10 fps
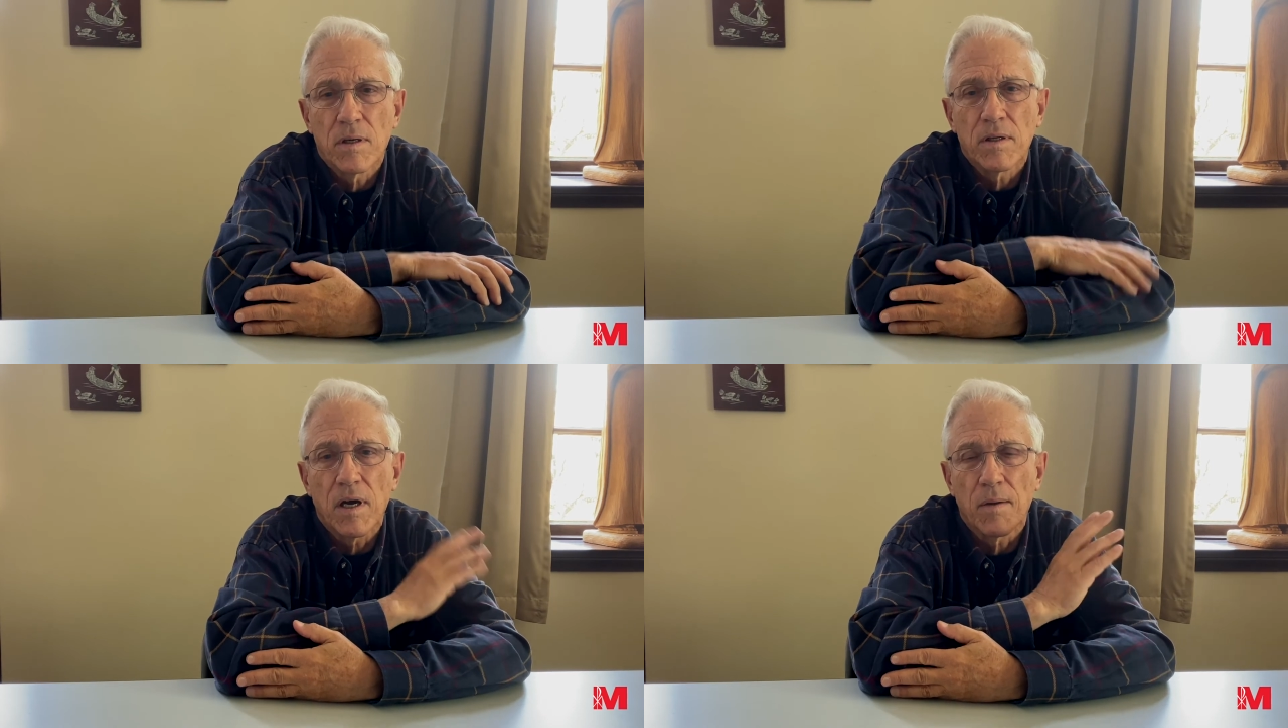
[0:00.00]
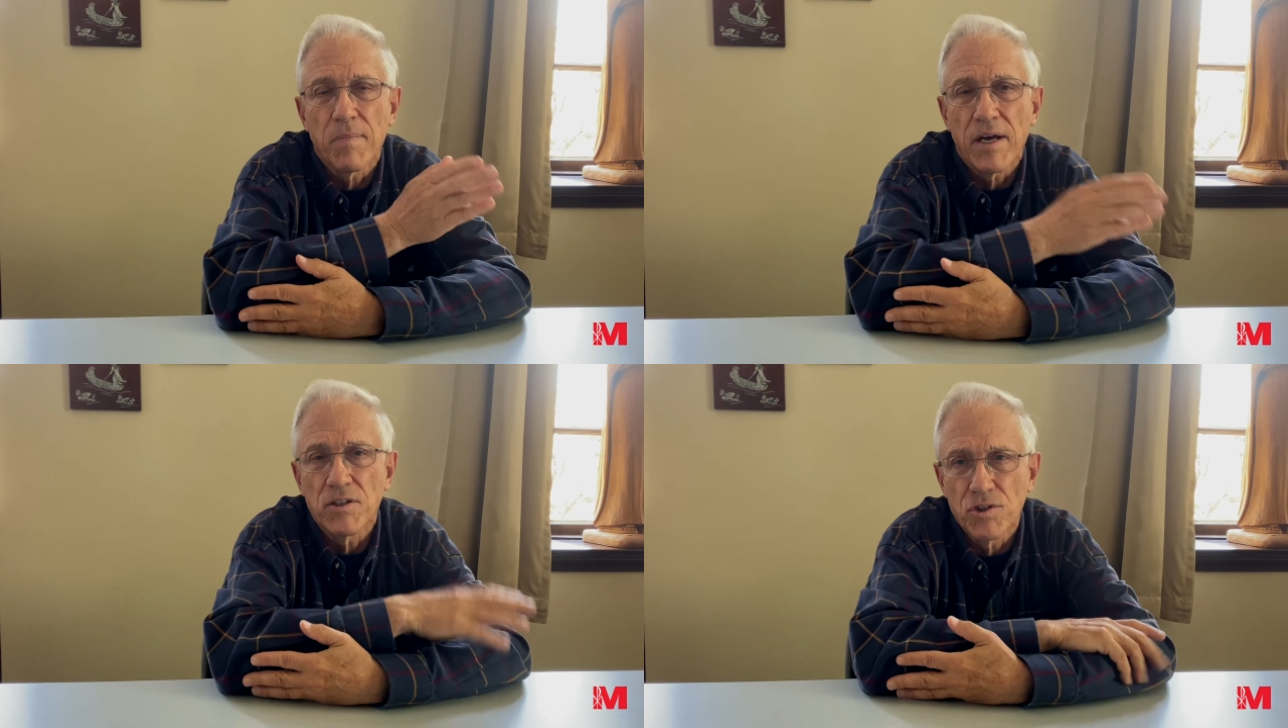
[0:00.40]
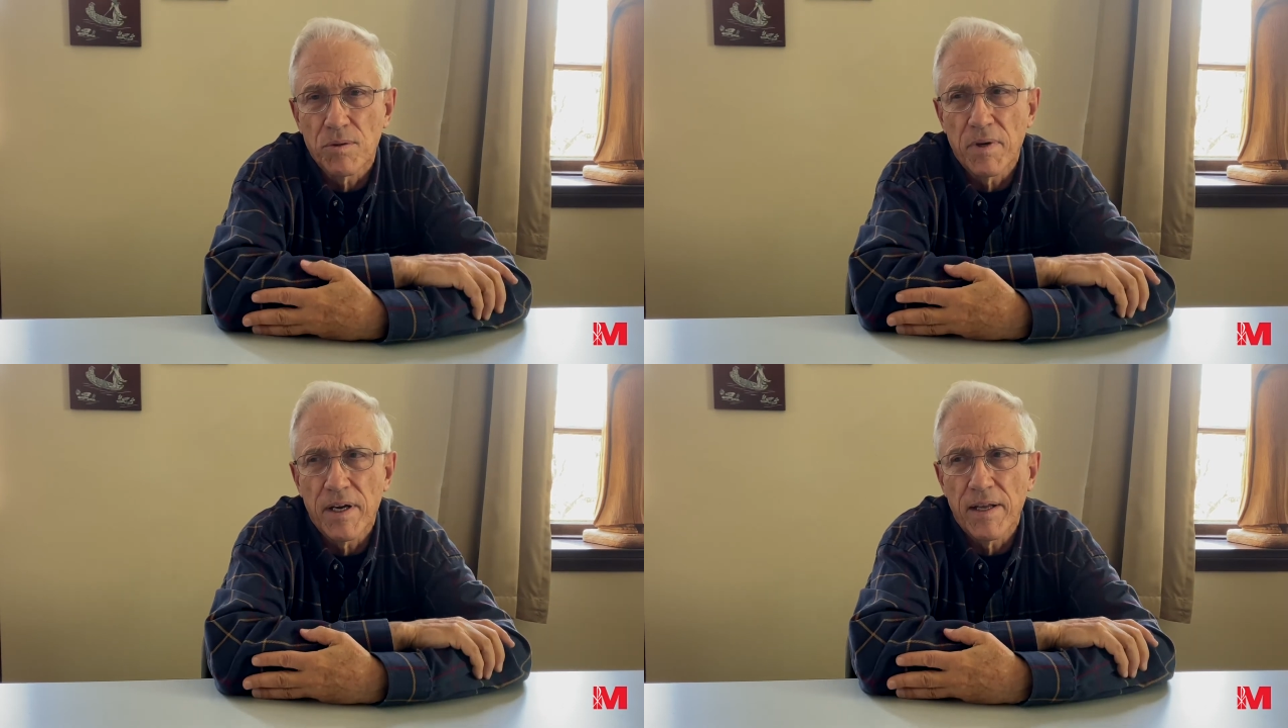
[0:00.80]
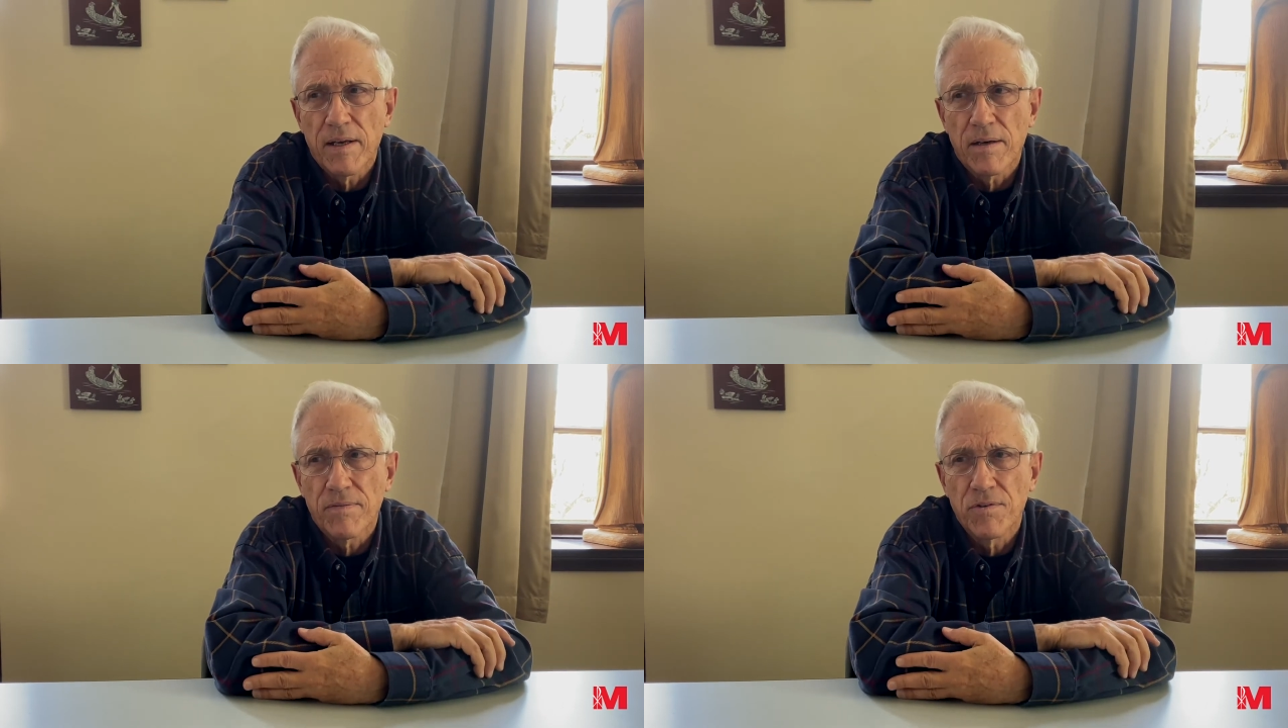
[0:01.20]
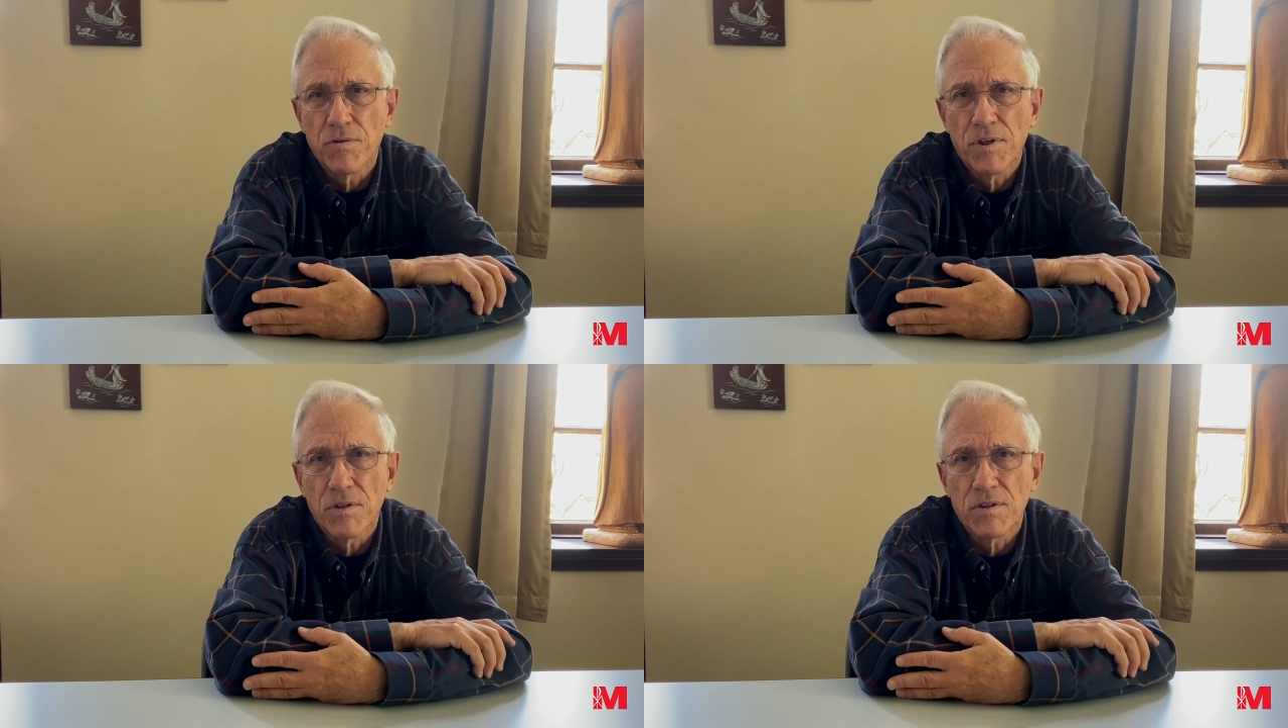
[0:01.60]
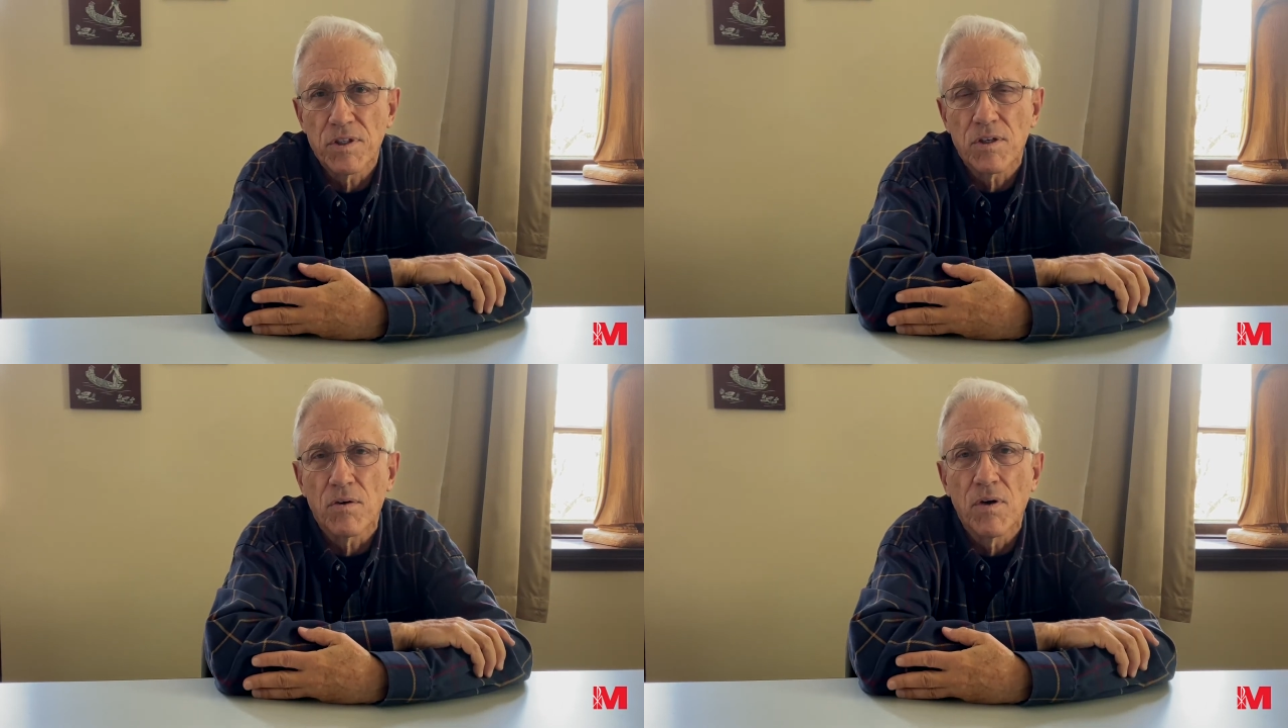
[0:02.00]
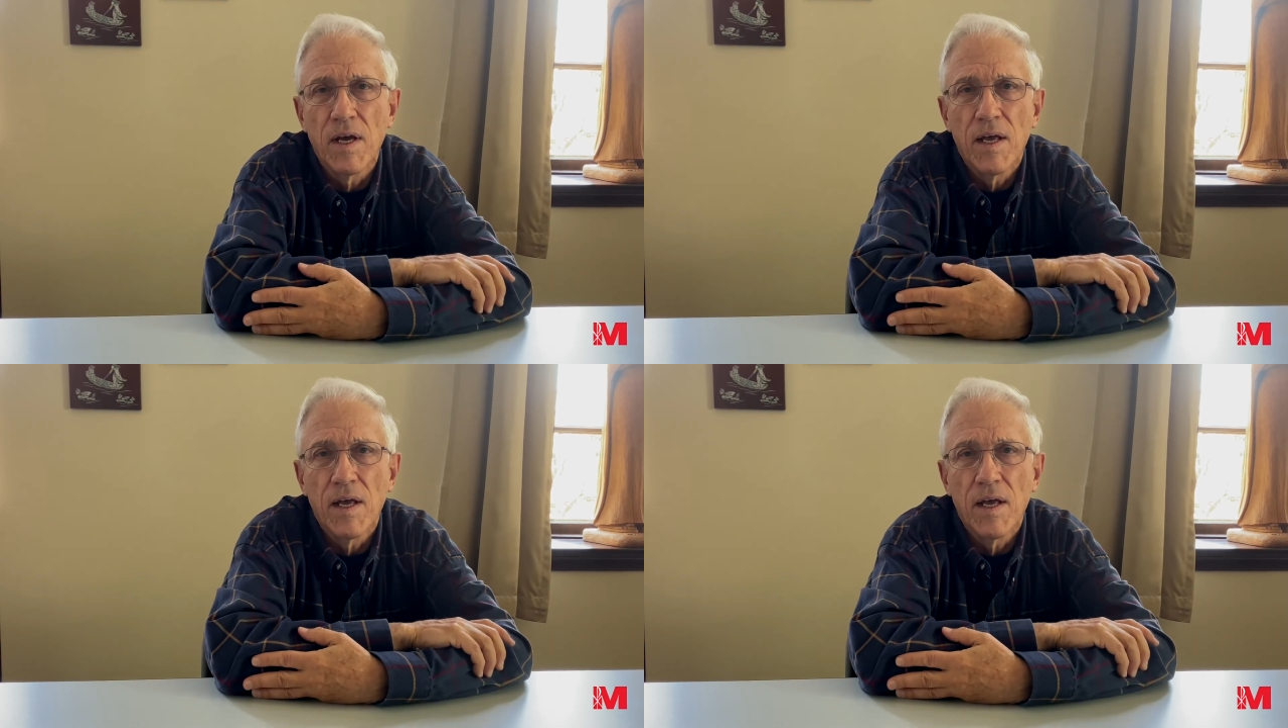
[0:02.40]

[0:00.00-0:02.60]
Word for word: gone by Germany a few years ago.